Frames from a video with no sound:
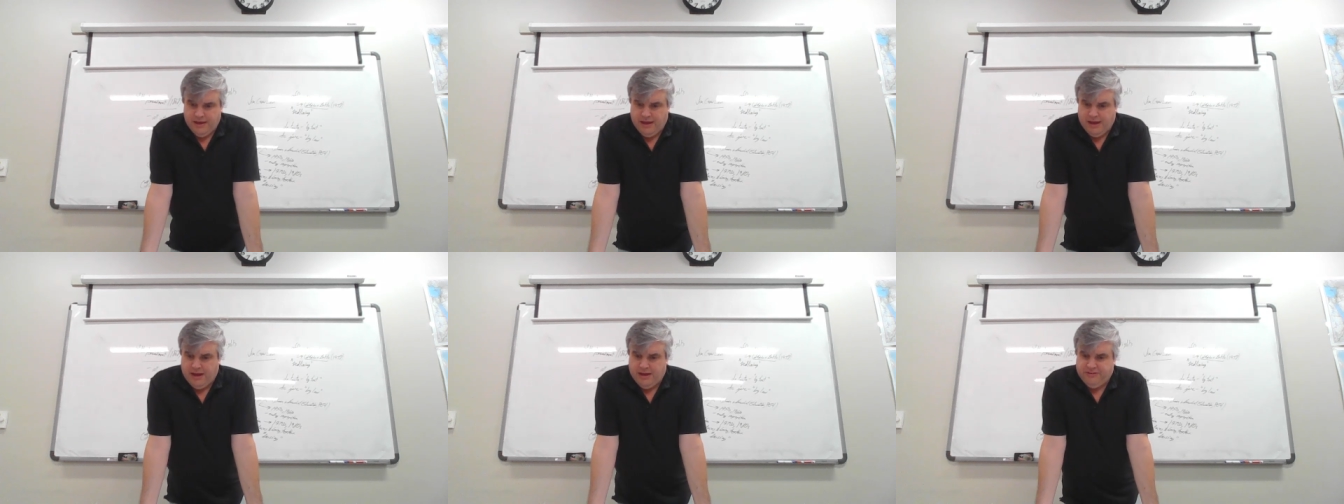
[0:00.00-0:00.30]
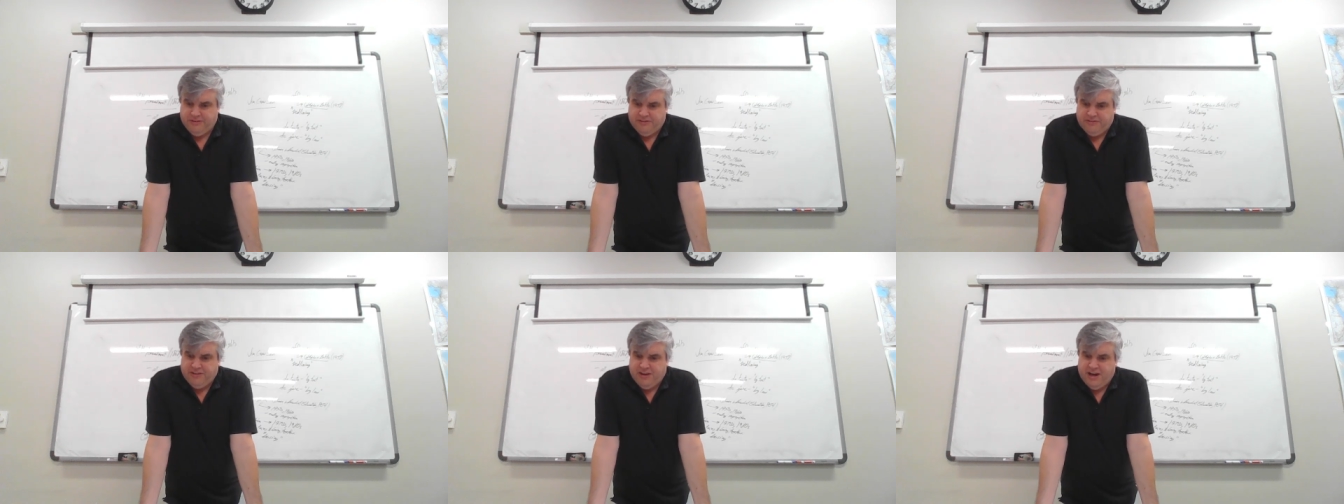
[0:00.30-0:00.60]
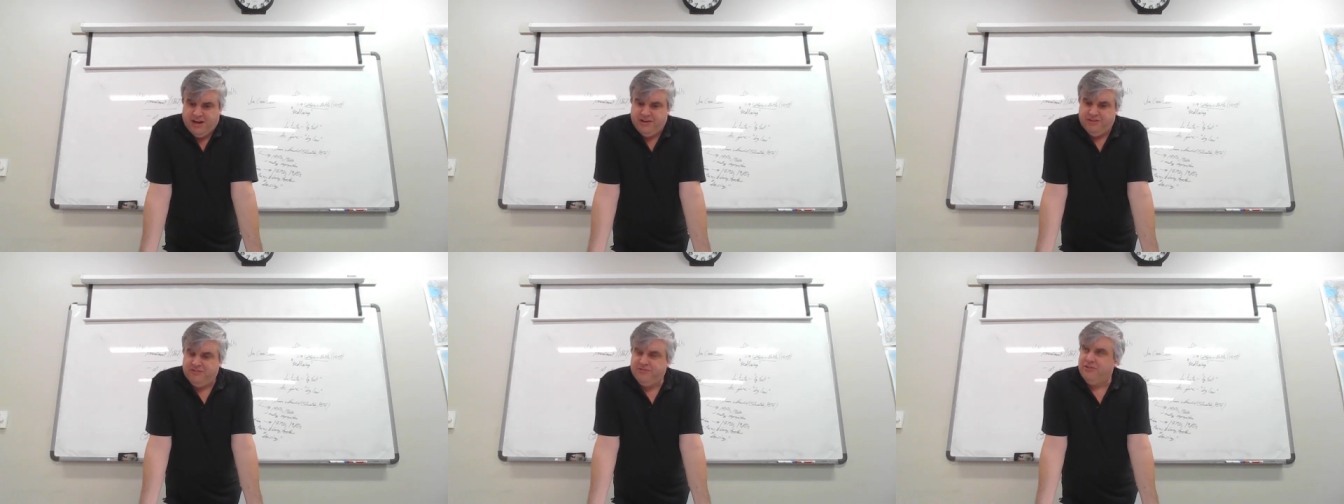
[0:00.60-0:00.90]
and
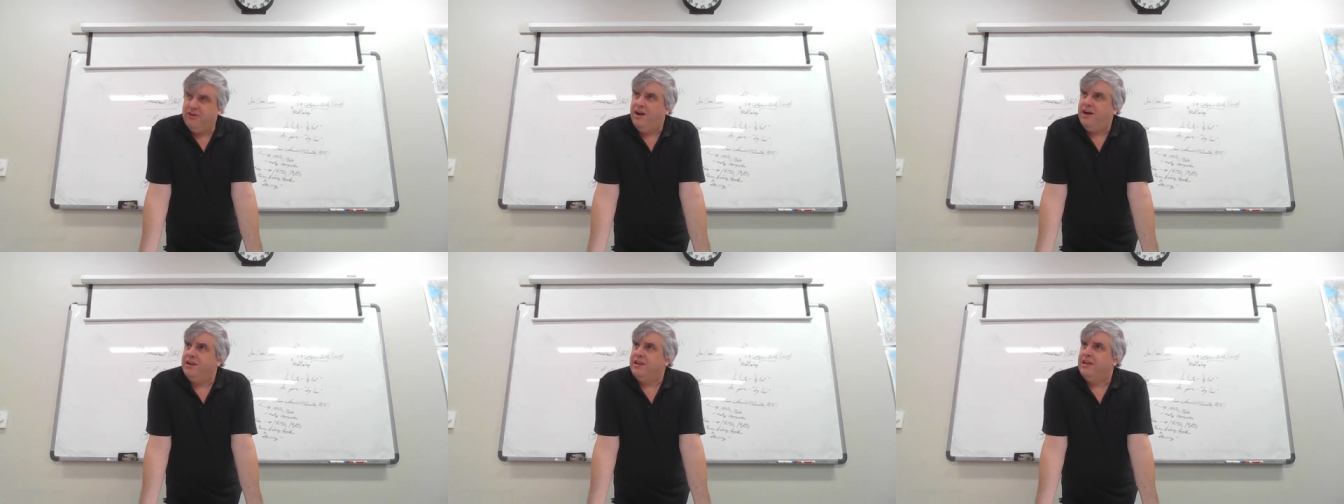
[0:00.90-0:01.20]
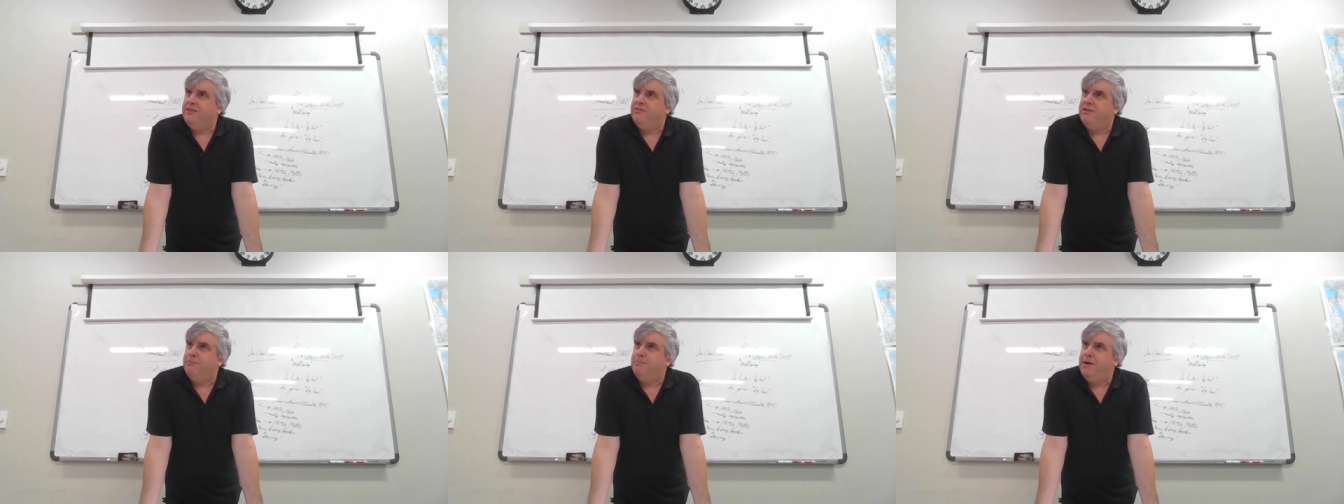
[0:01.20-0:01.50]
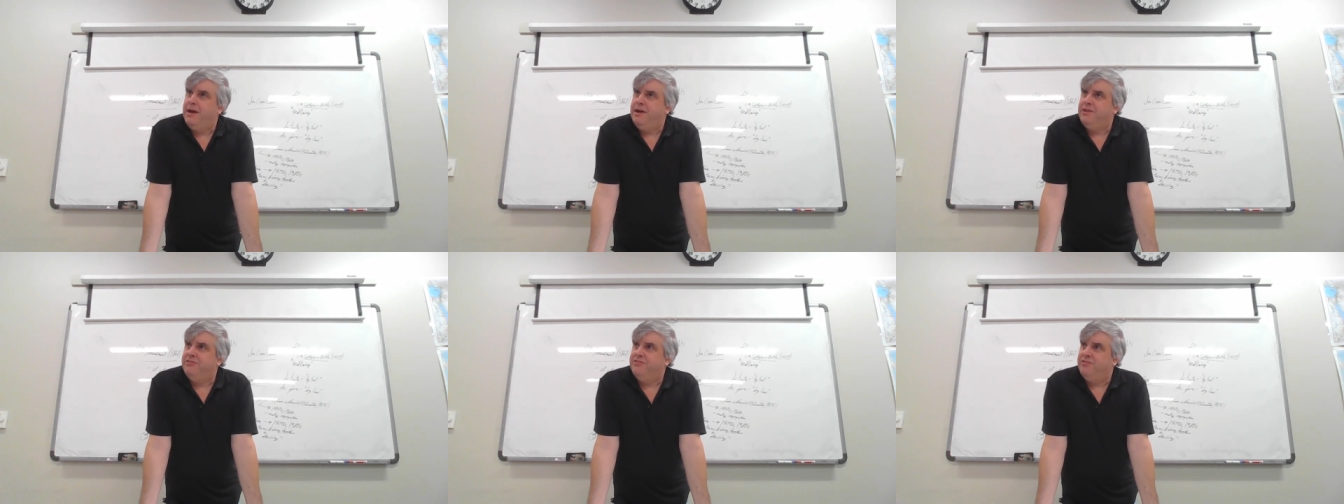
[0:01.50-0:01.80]
society's trying to give you a
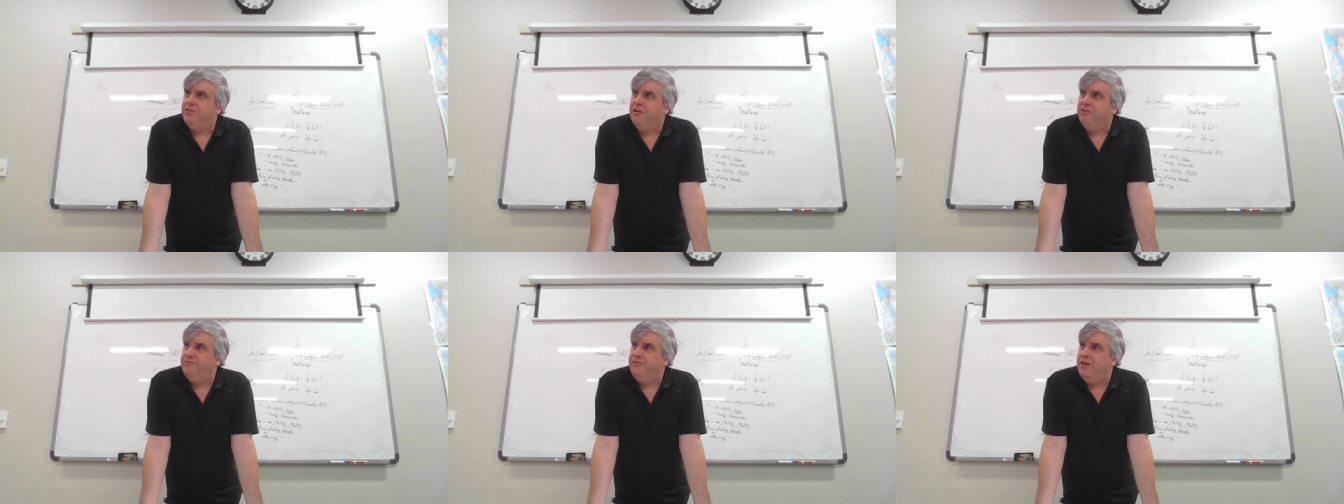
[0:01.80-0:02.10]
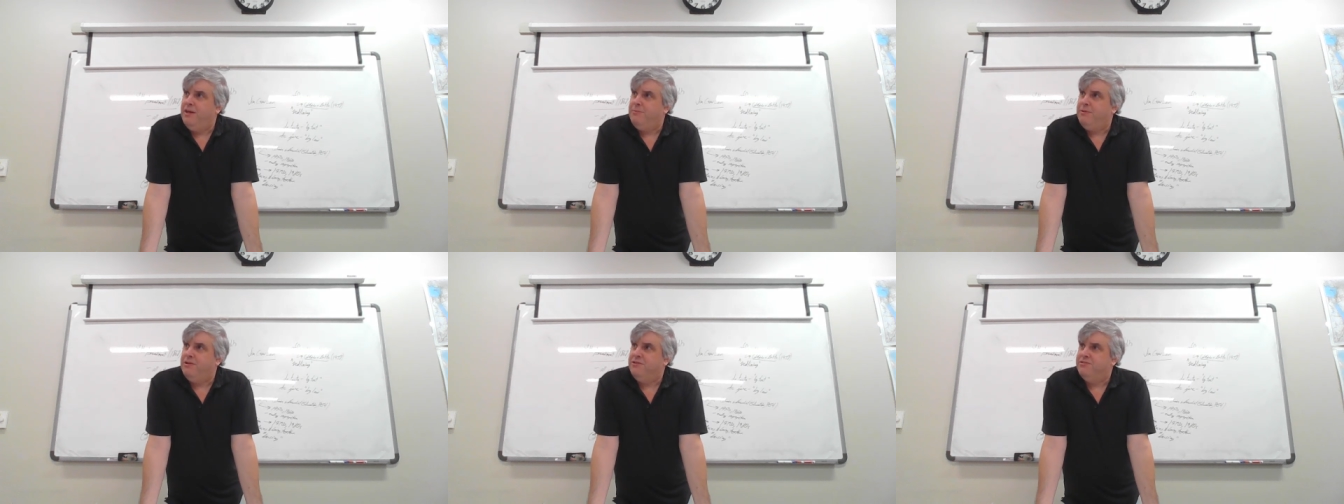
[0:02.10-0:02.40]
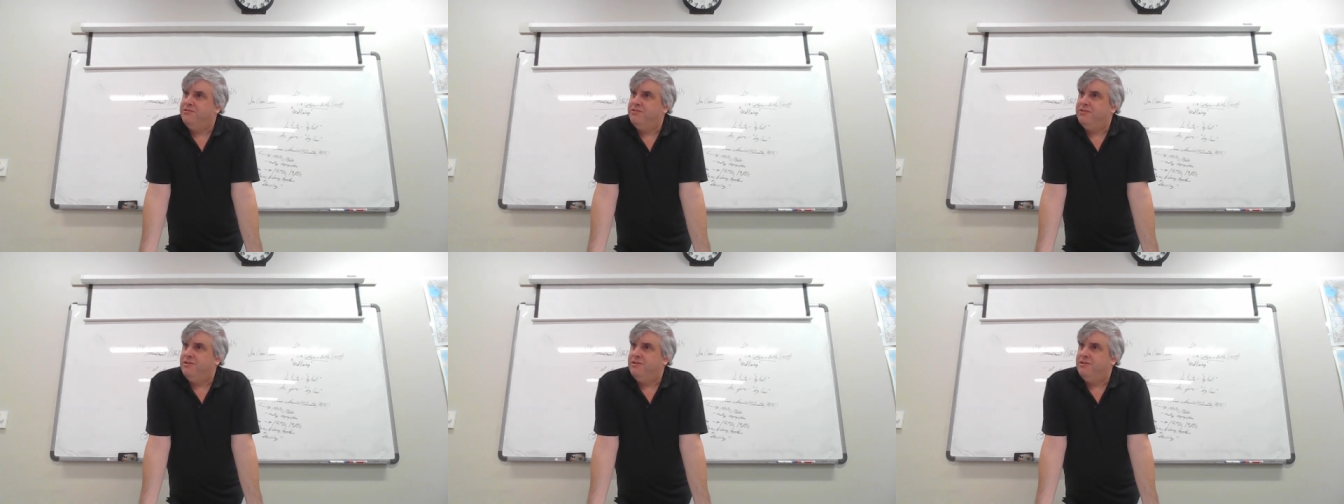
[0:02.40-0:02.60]
bad self-image,